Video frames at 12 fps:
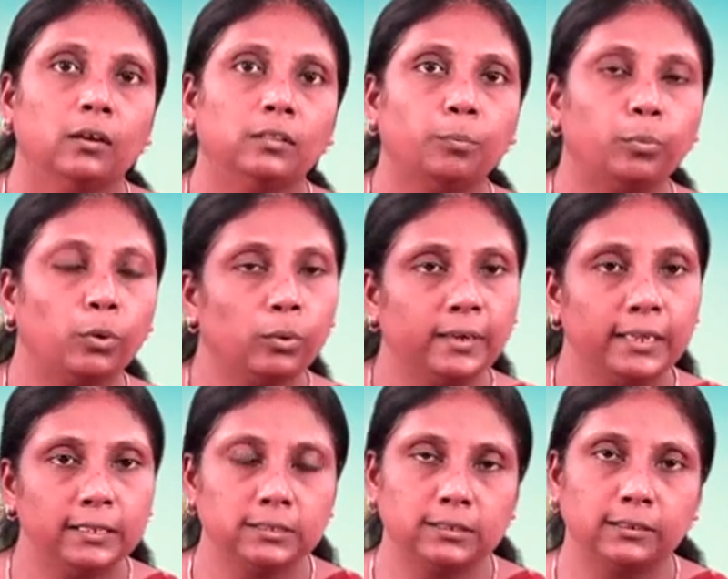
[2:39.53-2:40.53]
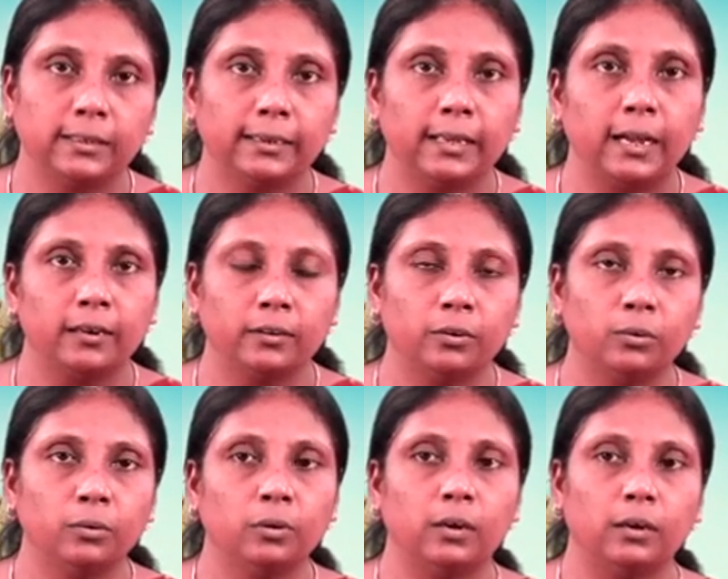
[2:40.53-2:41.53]
the proteins that are you
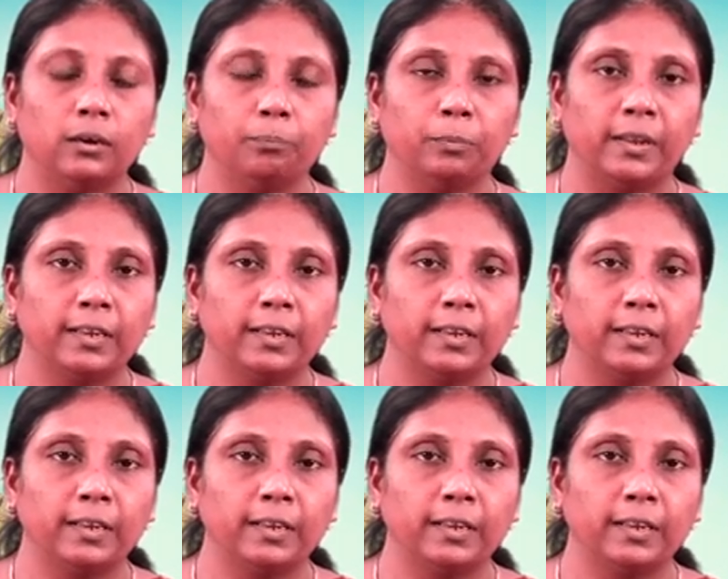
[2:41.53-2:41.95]
know uh,